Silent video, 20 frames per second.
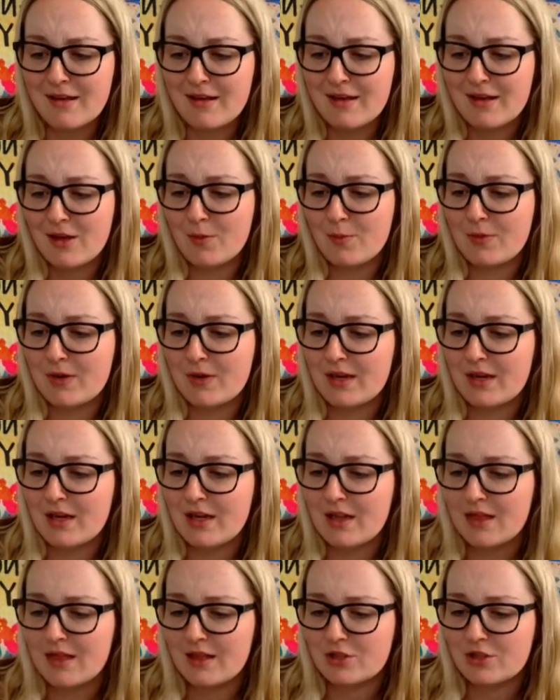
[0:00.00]
He'll be
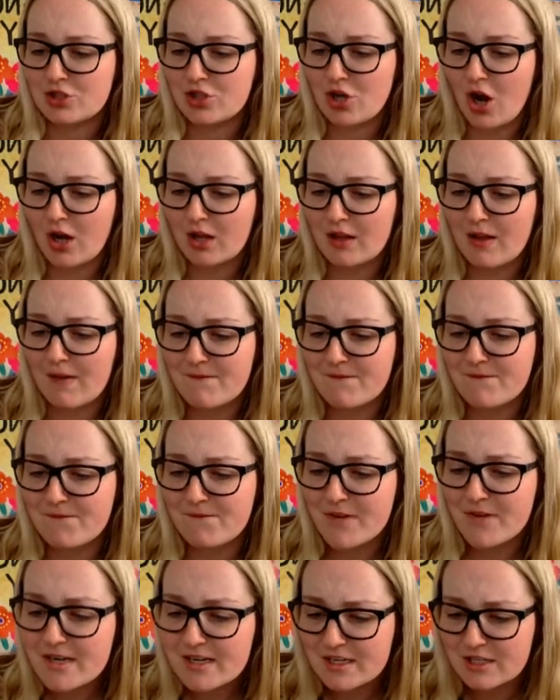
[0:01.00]
chocolate
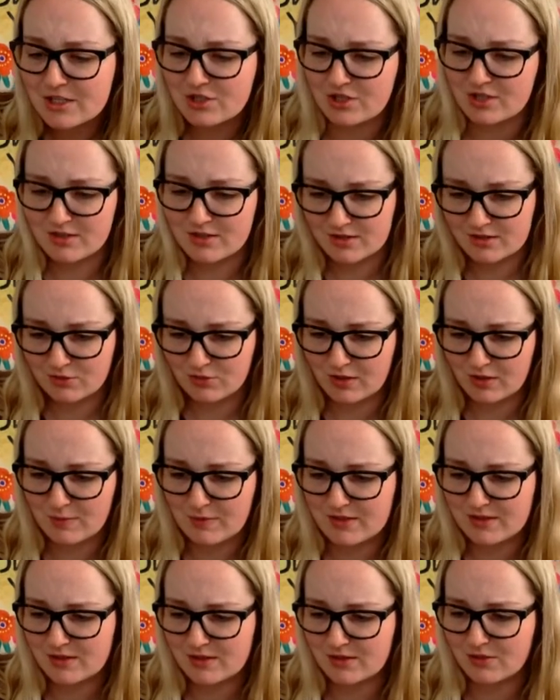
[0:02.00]
fudge, screamed
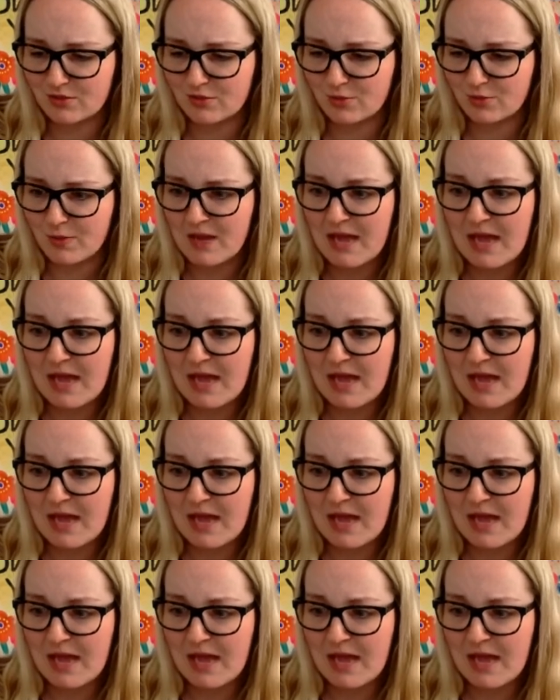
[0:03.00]
Mrs. Gloop.